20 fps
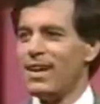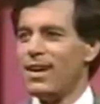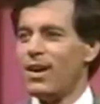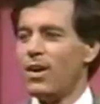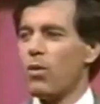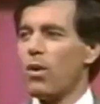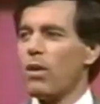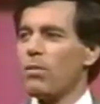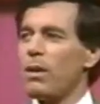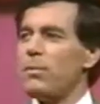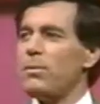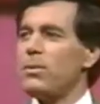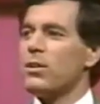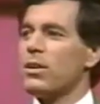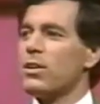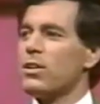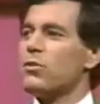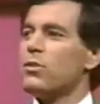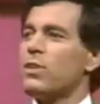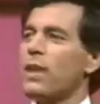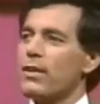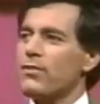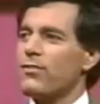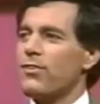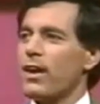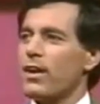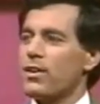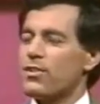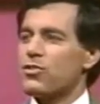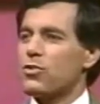Well, maybe you can
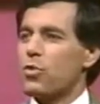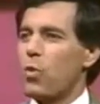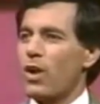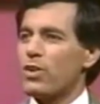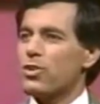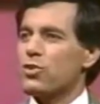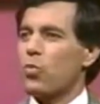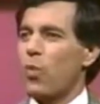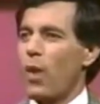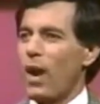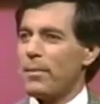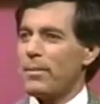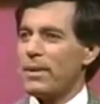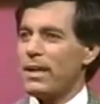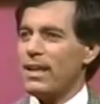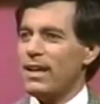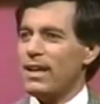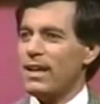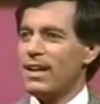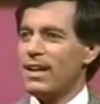identify a squashed whammy.